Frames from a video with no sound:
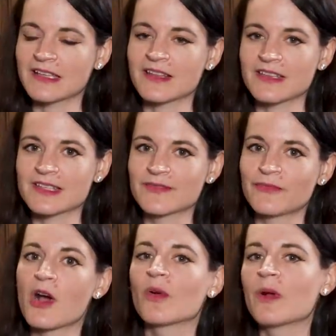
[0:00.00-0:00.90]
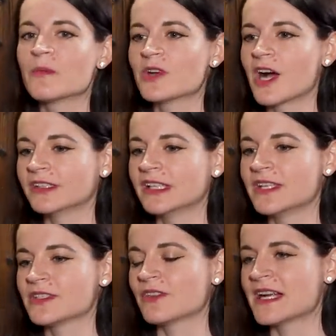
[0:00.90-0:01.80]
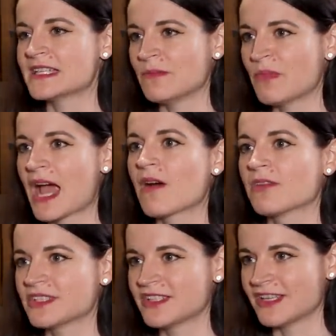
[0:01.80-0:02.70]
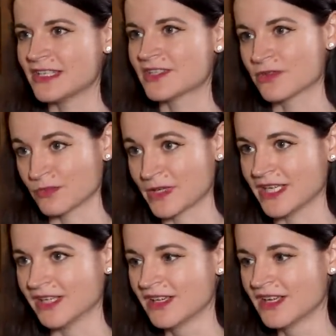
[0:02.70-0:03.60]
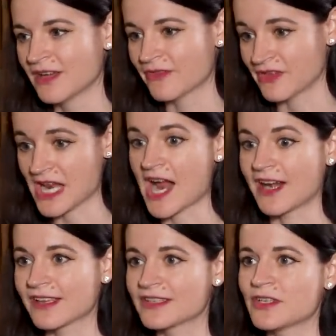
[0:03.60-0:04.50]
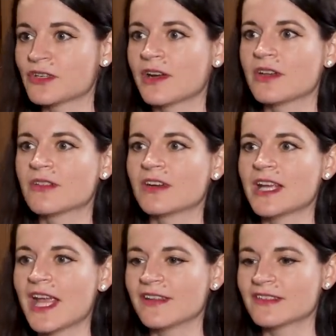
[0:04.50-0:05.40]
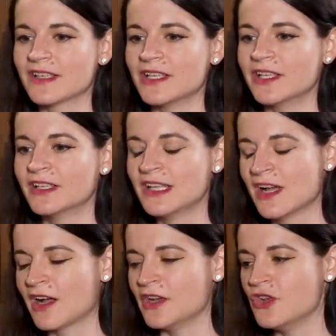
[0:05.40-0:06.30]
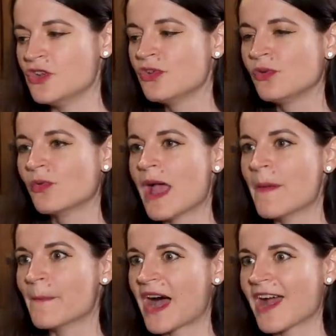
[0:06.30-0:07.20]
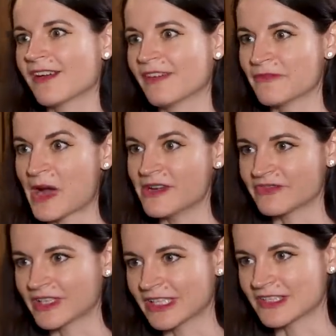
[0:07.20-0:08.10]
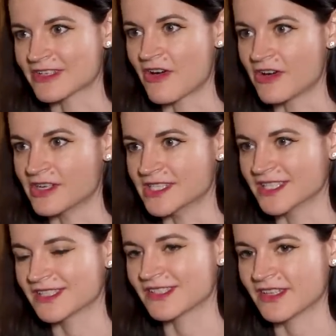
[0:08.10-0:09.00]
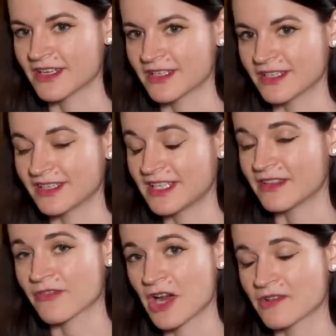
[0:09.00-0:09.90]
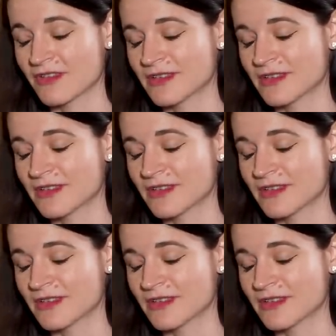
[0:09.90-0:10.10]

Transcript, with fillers: And this Far Realm godlet is granting powers to these three fanatics to try to create a new empire of Mind Flayers in the Forgotten